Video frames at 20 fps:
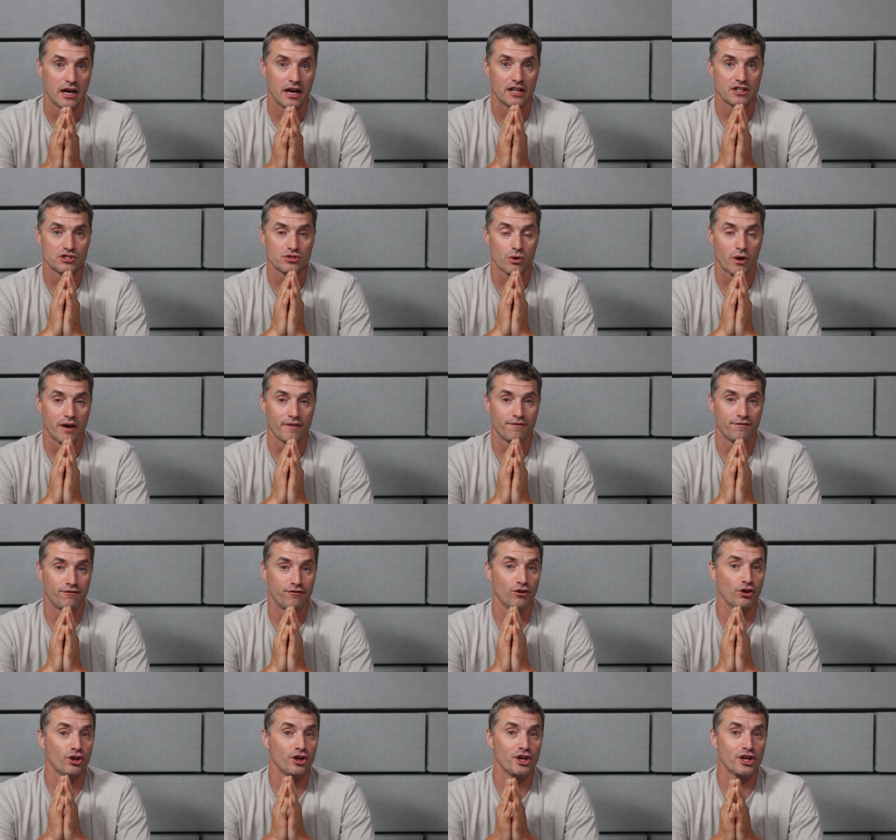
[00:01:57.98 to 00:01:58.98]
And so I
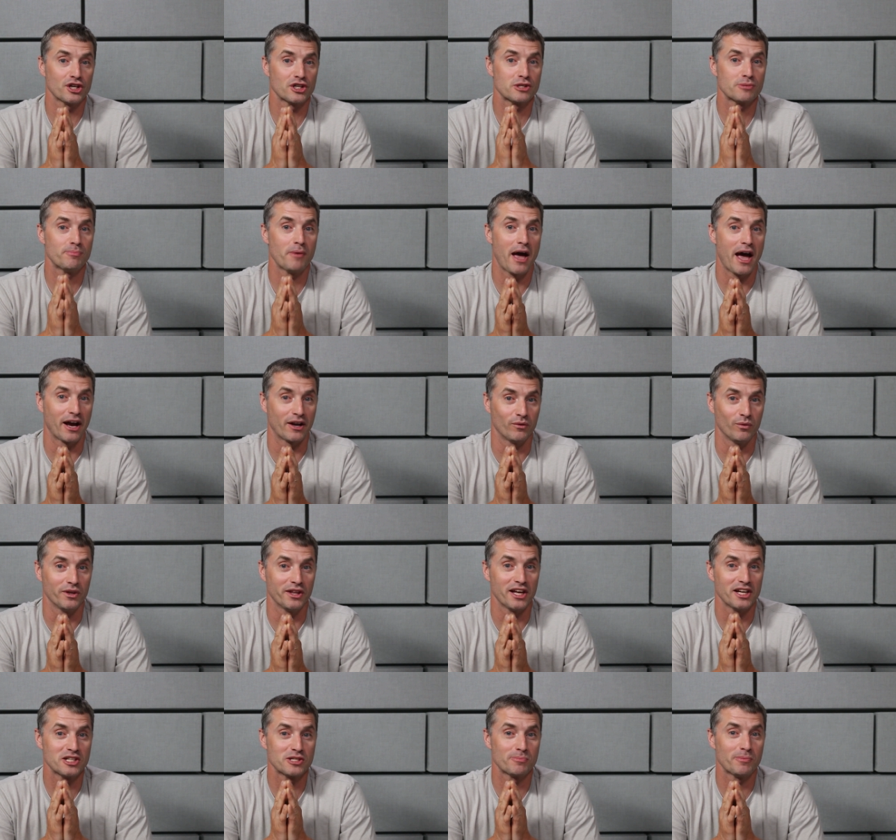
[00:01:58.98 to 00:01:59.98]
fully expect when
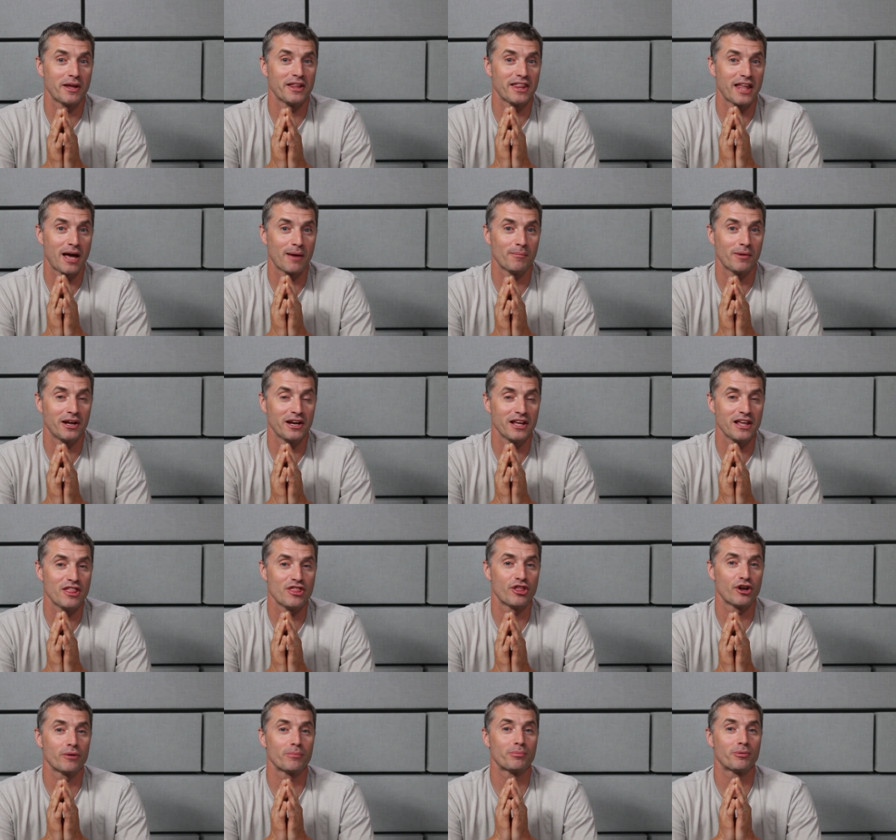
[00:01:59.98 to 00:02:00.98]
they spend that money,
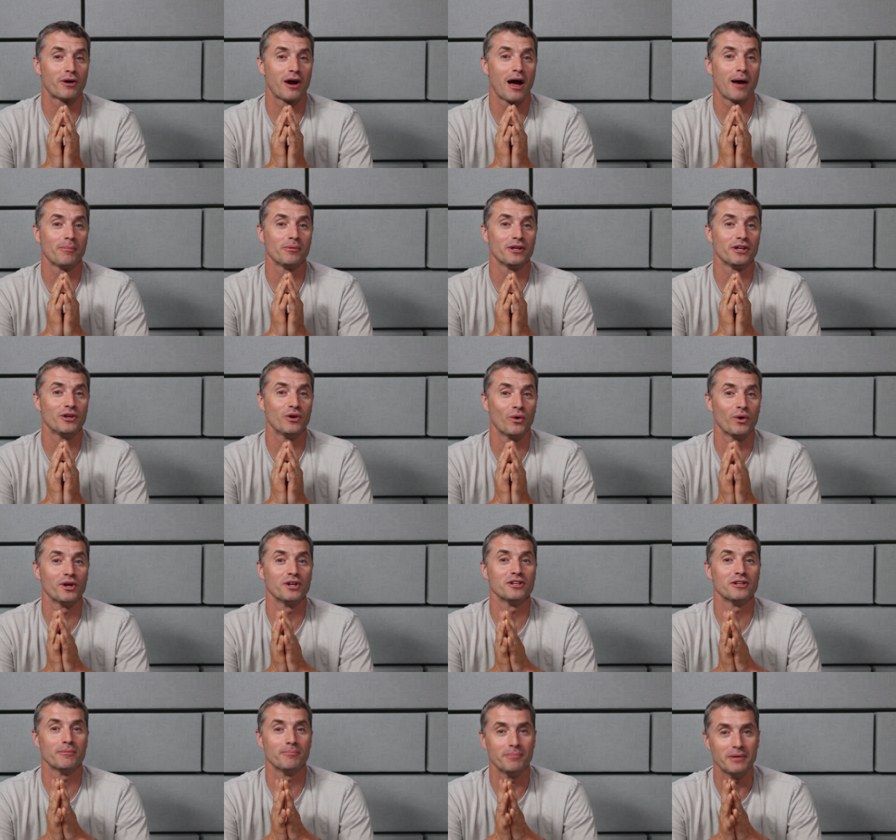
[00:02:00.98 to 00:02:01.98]
they're probably
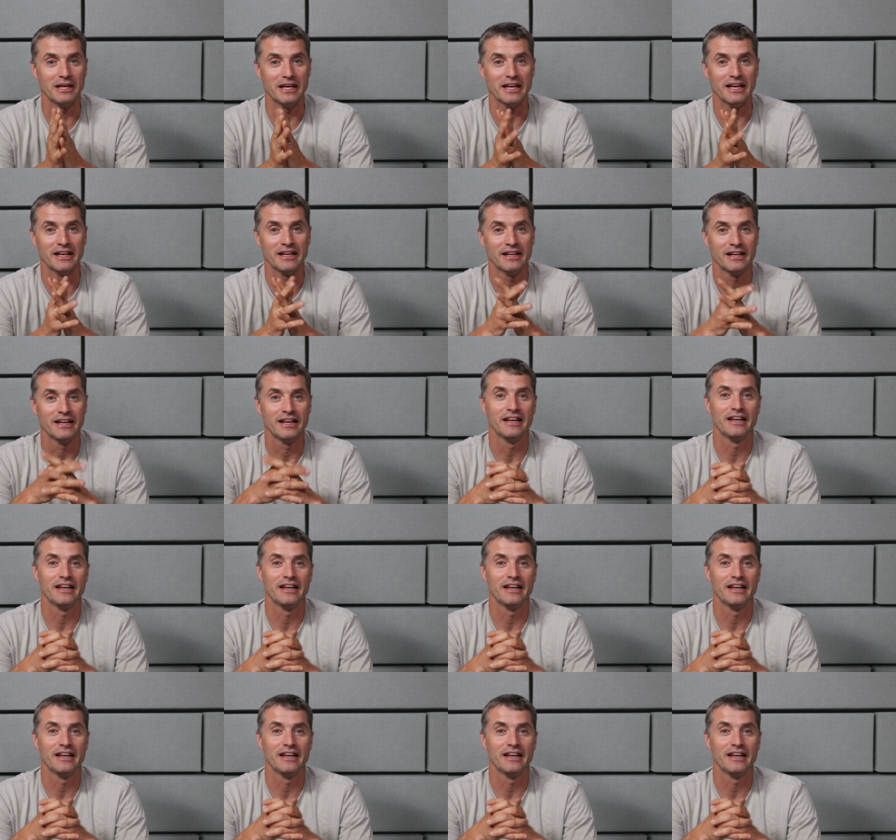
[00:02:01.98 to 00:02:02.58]
going to be